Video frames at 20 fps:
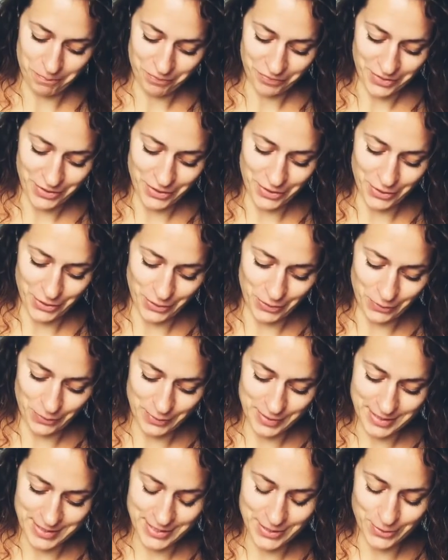you know,
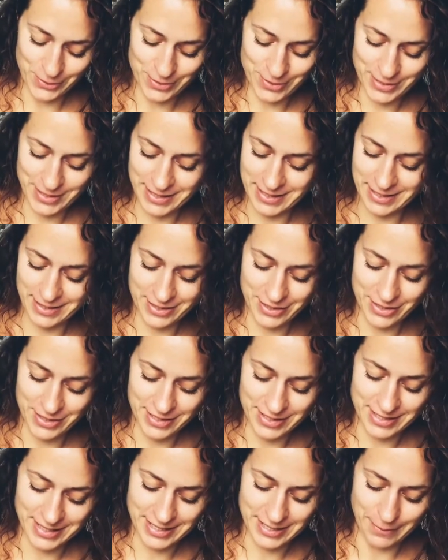with such
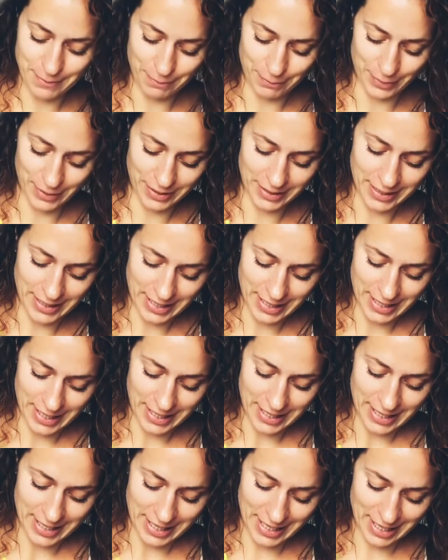a simple
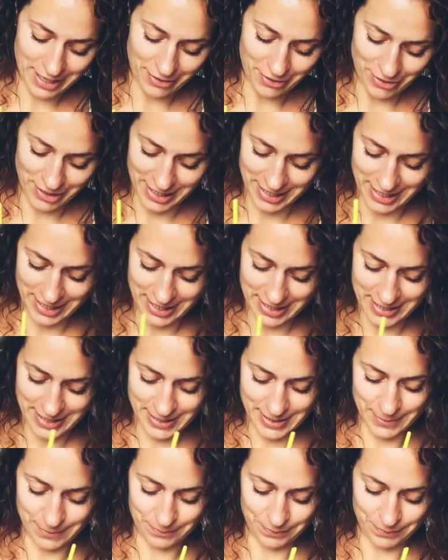ingredients.